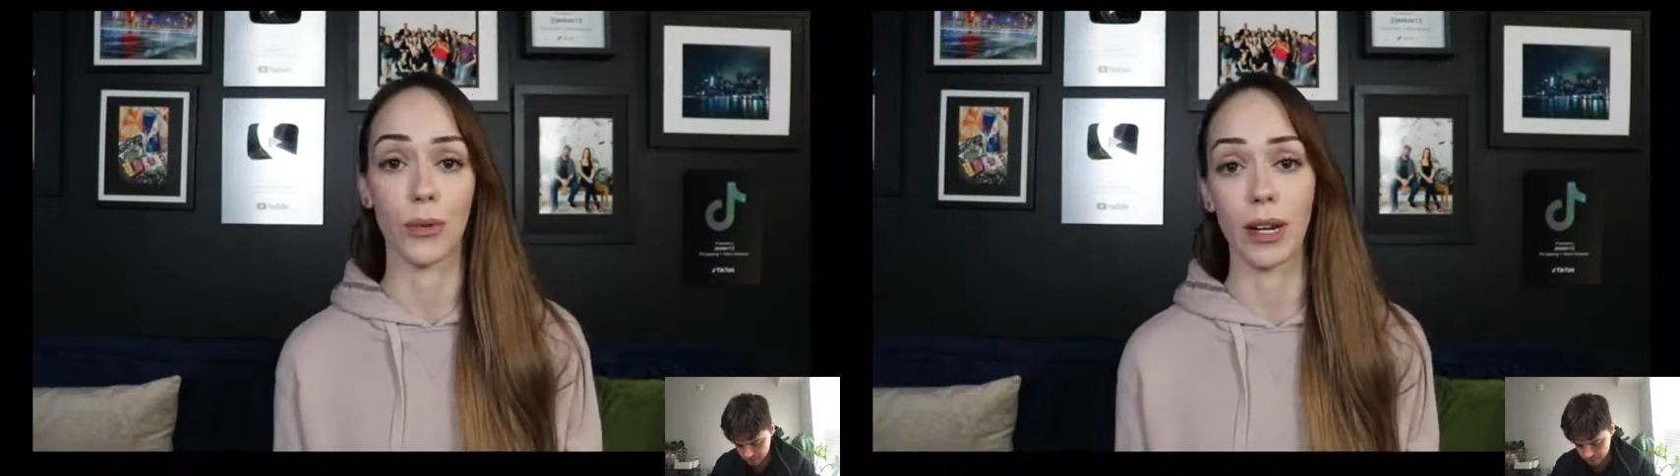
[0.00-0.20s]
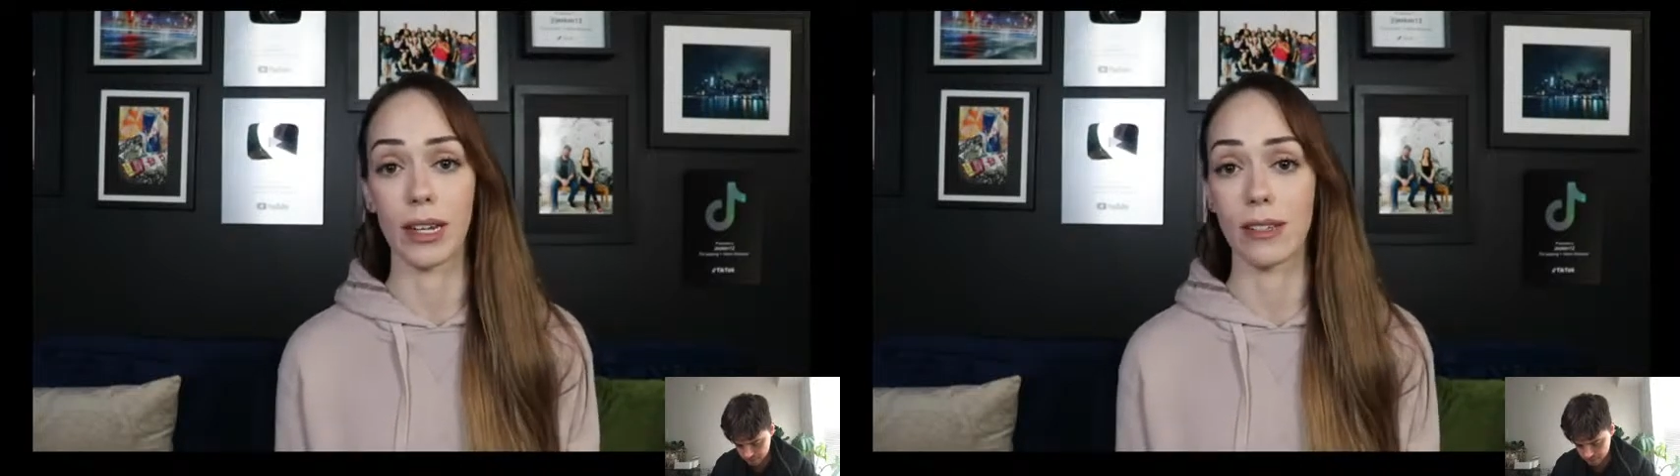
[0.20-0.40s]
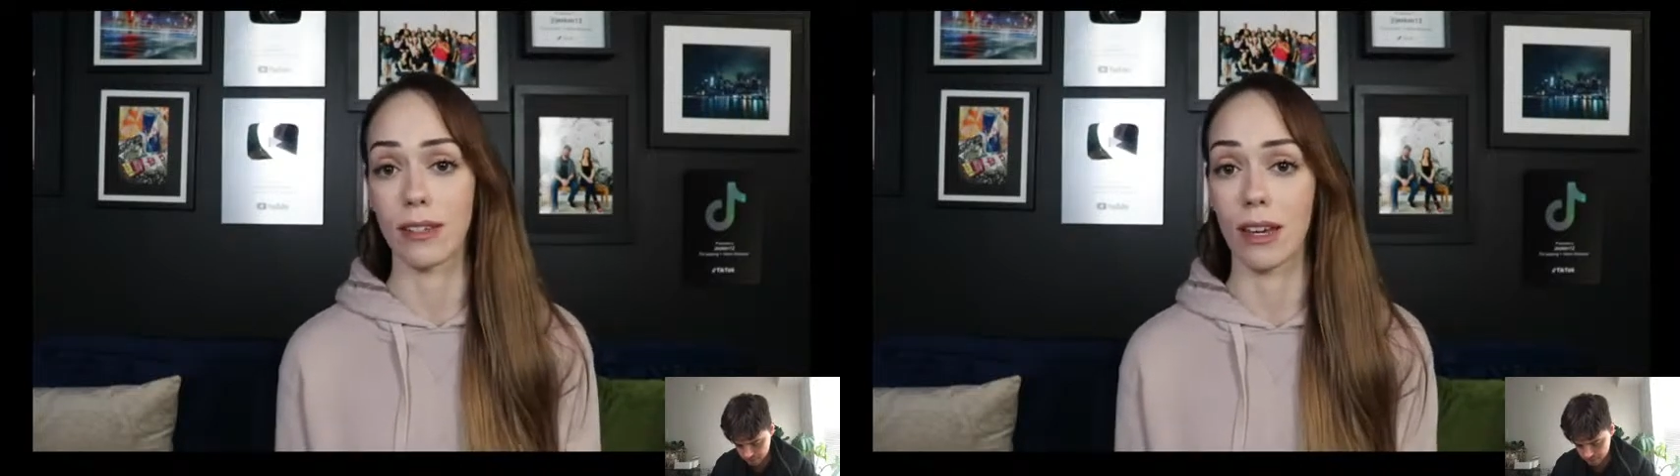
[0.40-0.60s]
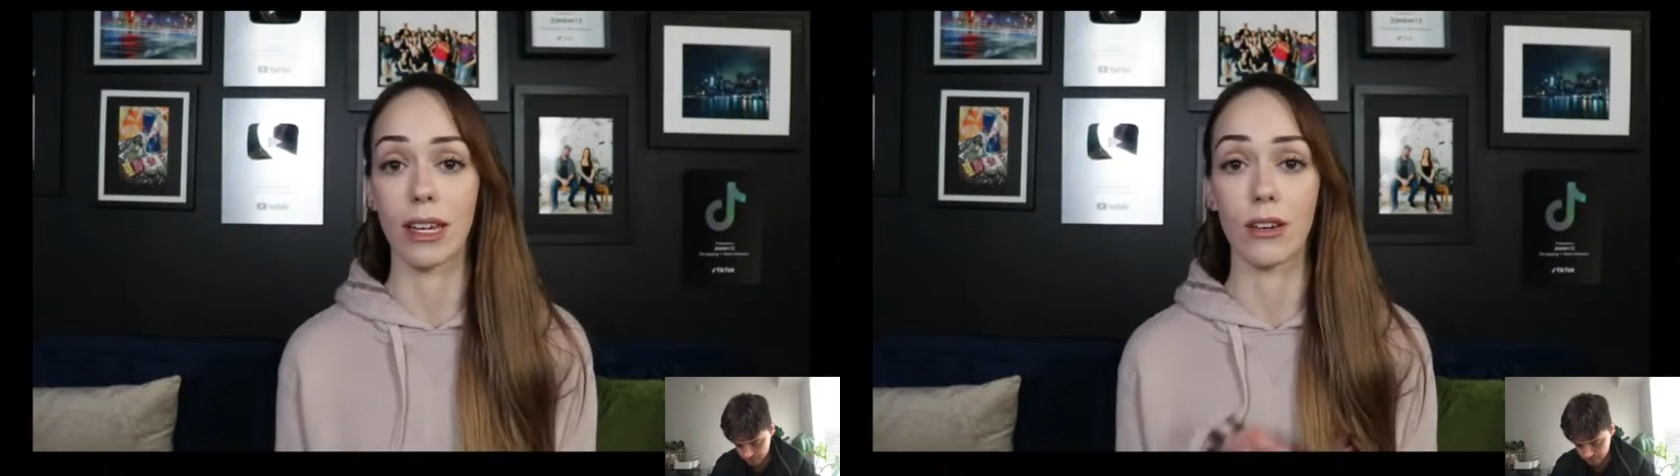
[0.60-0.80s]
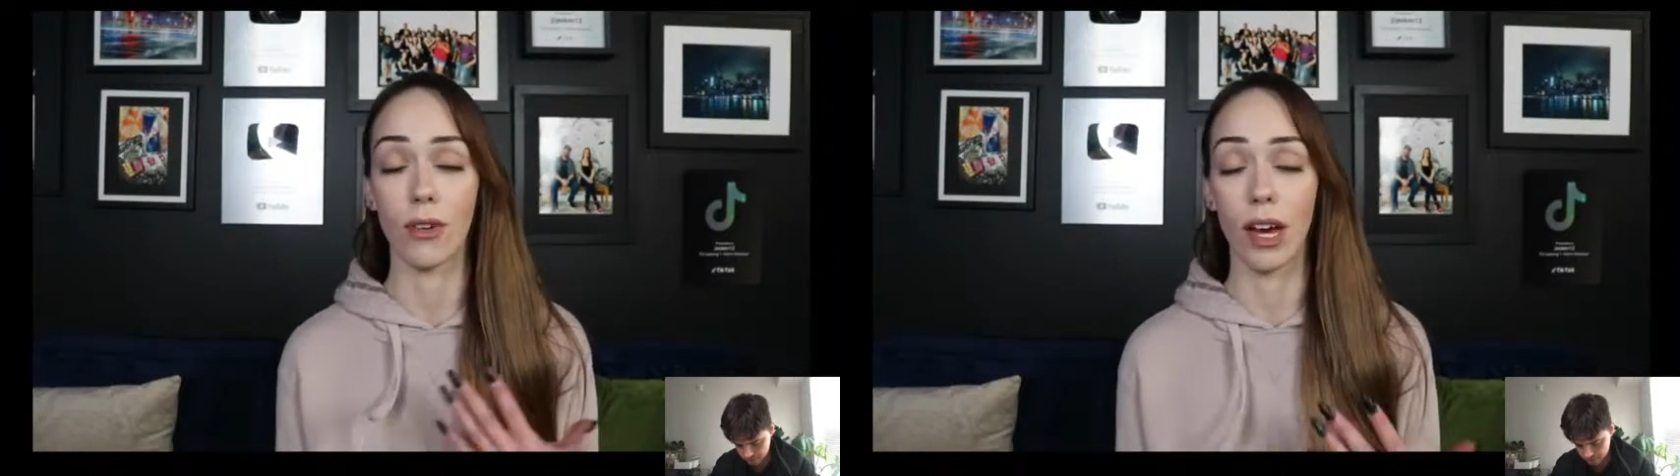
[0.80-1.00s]
and grace as
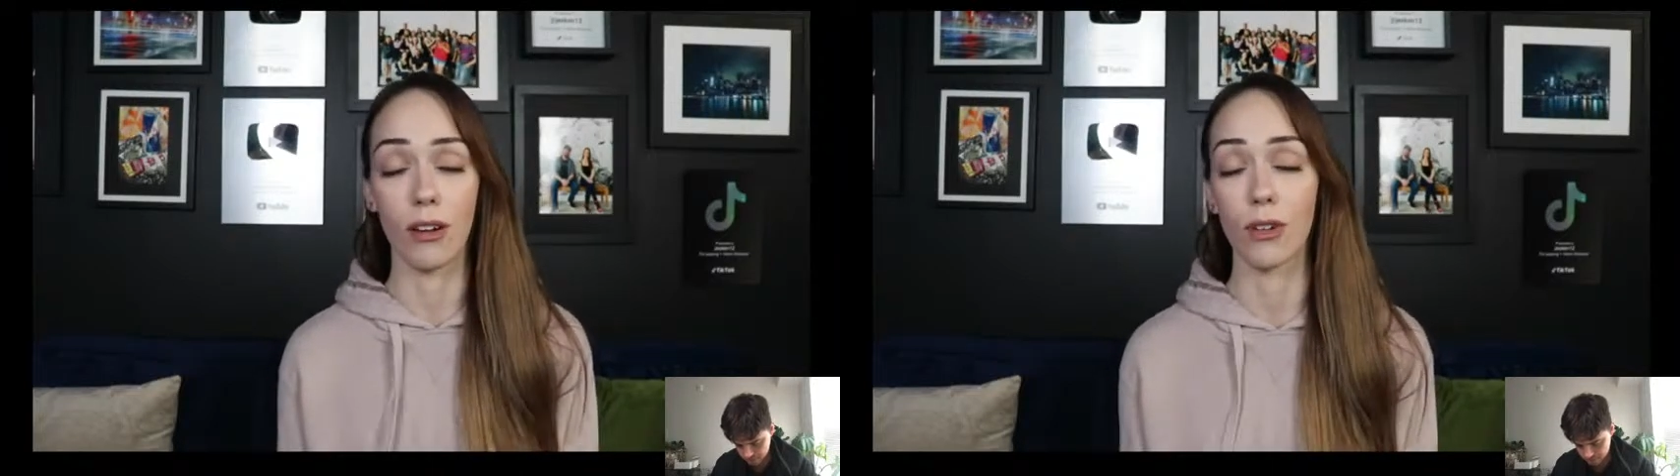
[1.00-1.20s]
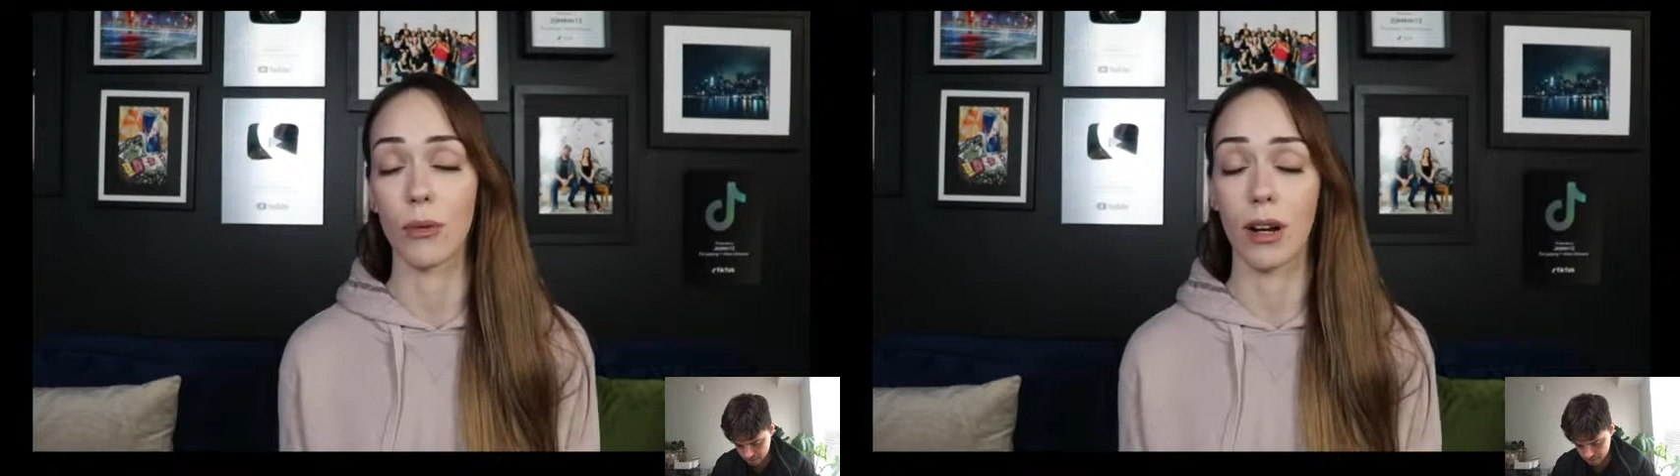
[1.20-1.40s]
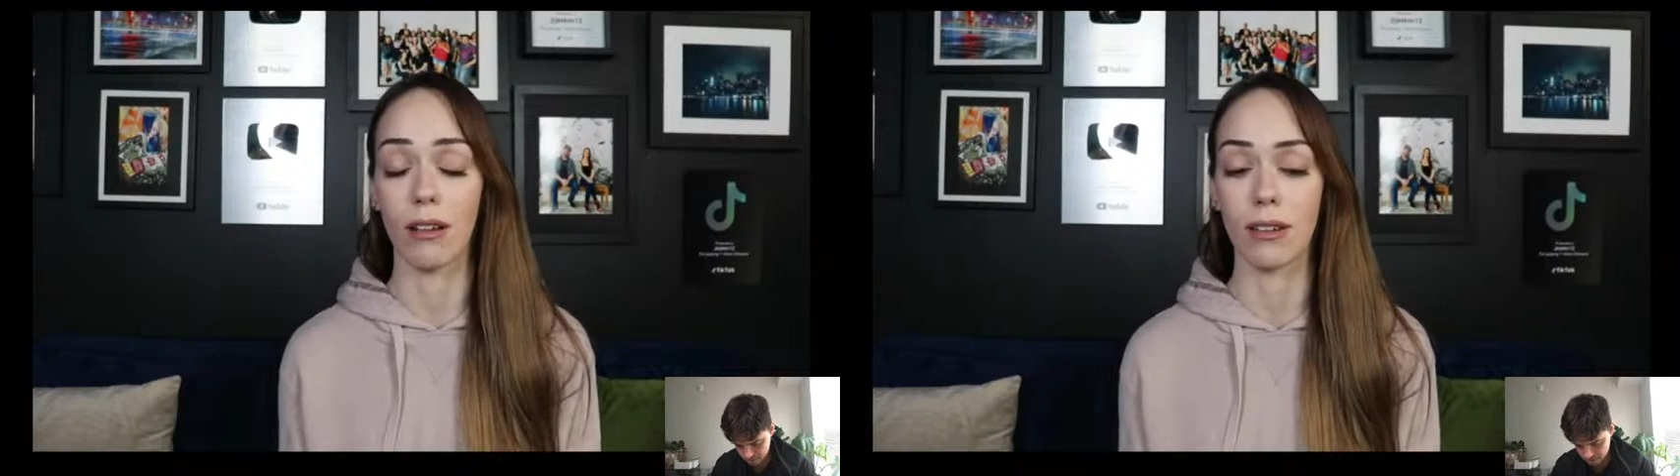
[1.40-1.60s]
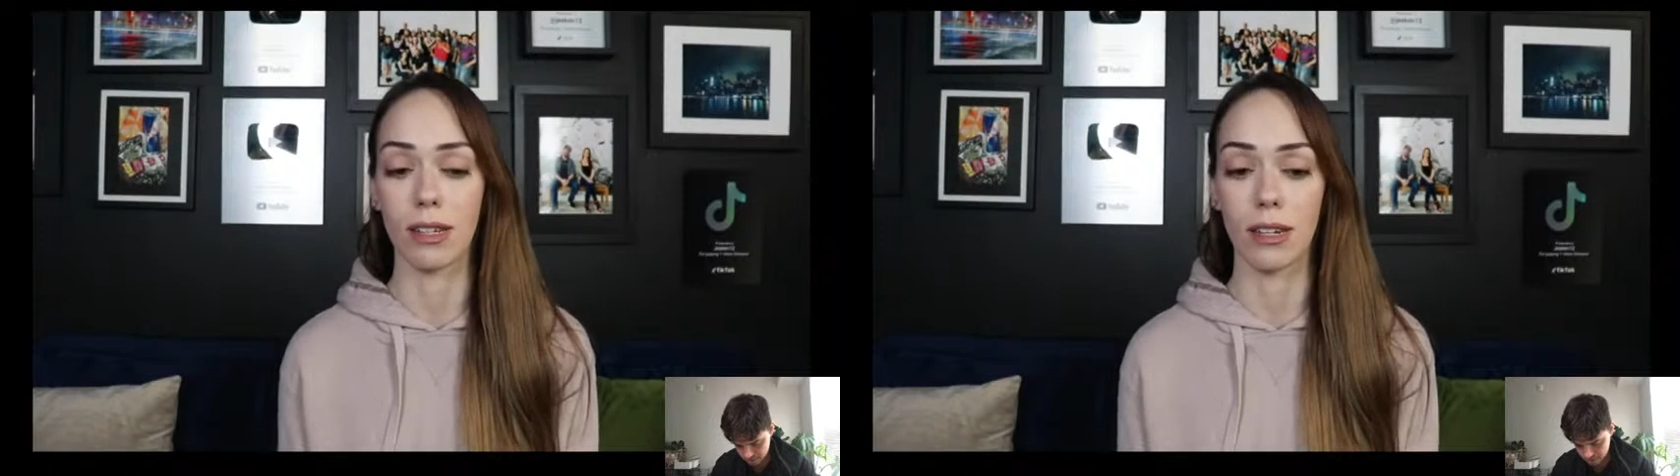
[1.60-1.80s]
I give everyone else.